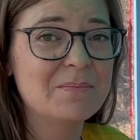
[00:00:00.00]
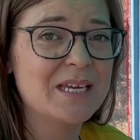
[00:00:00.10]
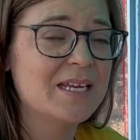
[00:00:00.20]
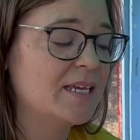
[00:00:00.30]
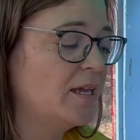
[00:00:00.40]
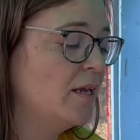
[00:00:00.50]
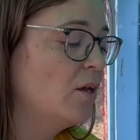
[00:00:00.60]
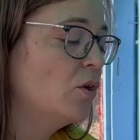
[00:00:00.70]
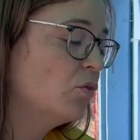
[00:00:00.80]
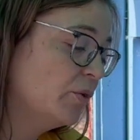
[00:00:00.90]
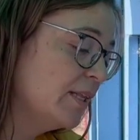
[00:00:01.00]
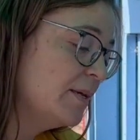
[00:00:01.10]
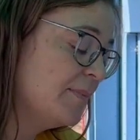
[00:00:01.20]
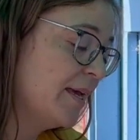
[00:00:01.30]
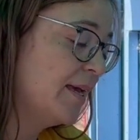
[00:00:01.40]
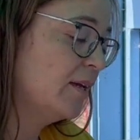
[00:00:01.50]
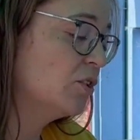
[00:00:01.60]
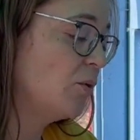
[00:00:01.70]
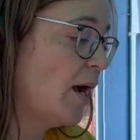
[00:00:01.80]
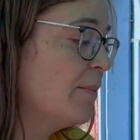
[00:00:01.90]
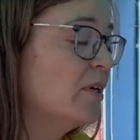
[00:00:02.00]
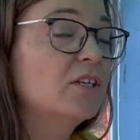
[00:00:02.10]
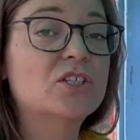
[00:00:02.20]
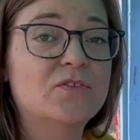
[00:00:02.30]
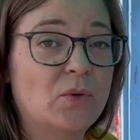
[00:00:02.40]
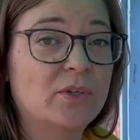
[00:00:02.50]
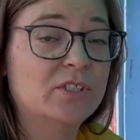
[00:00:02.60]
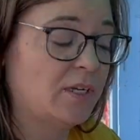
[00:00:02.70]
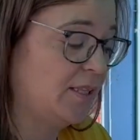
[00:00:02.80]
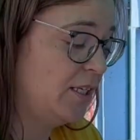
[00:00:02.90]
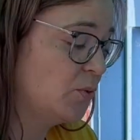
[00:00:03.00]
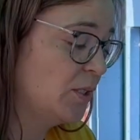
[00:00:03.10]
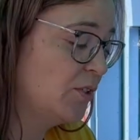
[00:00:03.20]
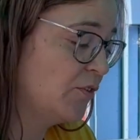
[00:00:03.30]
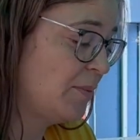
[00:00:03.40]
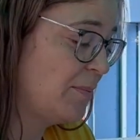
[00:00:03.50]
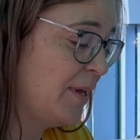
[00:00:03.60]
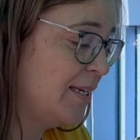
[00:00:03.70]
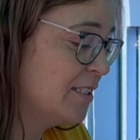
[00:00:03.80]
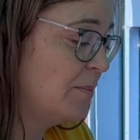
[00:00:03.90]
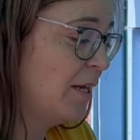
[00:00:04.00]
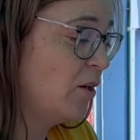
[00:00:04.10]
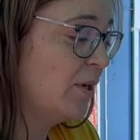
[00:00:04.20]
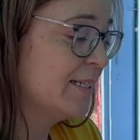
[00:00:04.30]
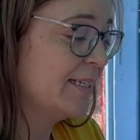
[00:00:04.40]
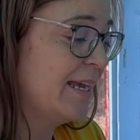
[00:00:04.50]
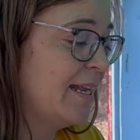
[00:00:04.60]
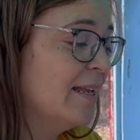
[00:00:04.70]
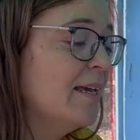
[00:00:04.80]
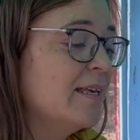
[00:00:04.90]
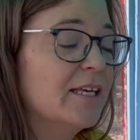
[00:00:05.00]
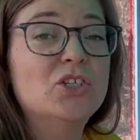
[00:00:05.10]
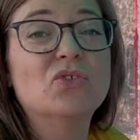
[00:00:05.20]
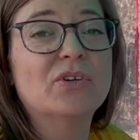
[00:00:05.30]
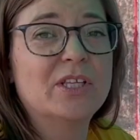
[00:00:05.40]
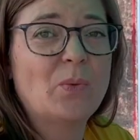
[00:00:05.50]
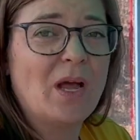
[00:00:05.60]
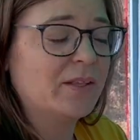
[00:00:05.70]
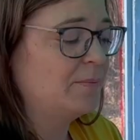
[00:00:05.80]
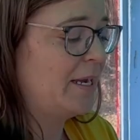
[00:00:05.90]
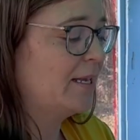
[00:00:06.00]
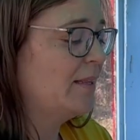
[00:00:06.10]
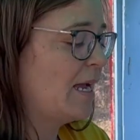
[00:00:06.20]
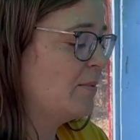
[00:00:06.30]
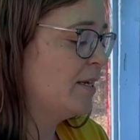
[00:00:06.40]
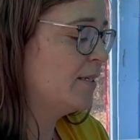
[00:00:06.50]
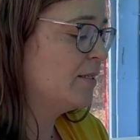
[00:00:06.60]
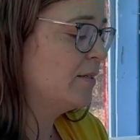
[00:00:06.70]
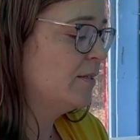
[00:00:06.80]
meaty, really big. So I'm going to just focus on these ones for my paste tomato because again, they do really well in my climate.